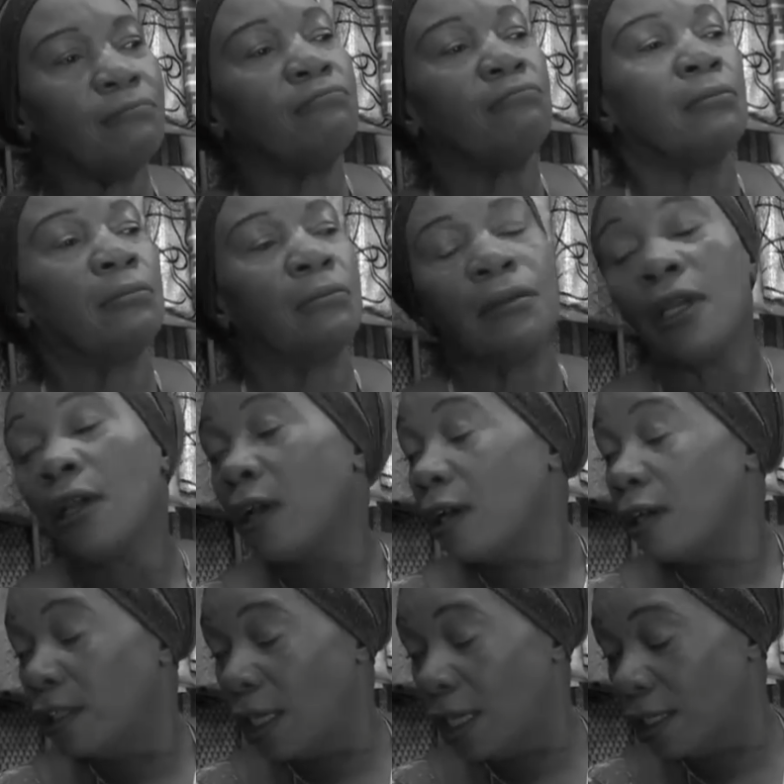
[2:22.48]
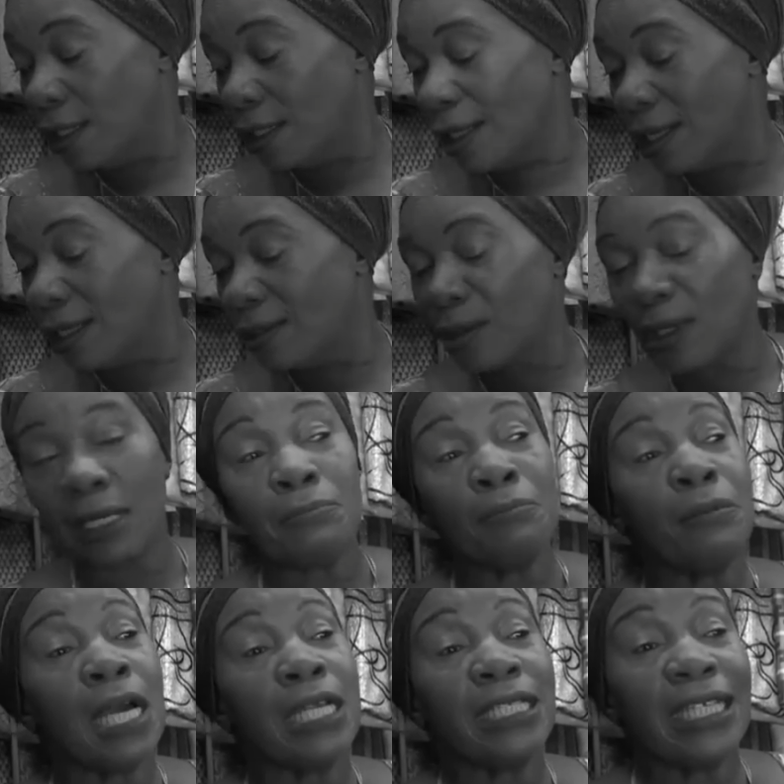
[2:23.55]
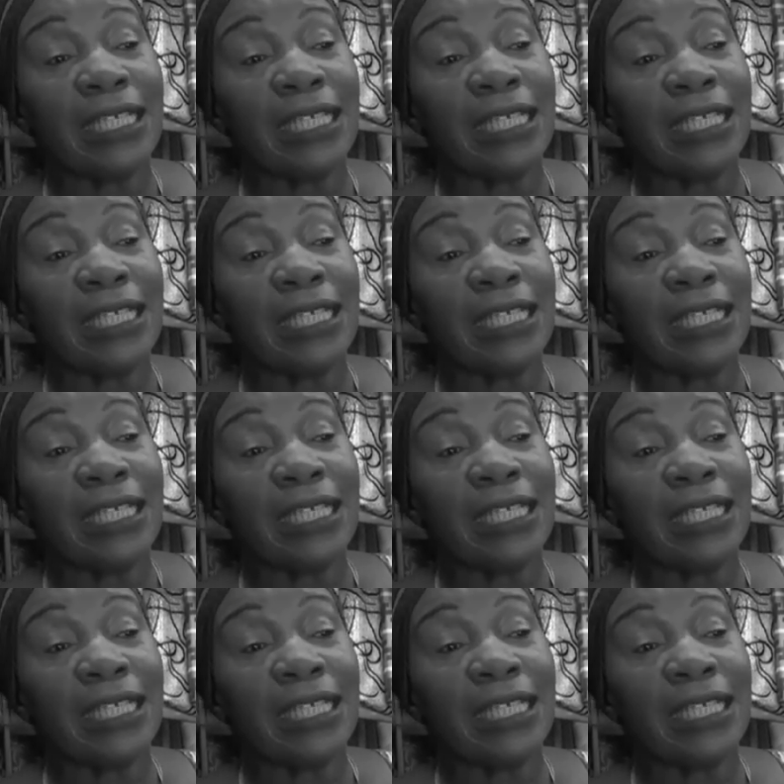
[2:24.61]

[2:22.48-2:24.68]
nti kyekiri mu bizinensi yange.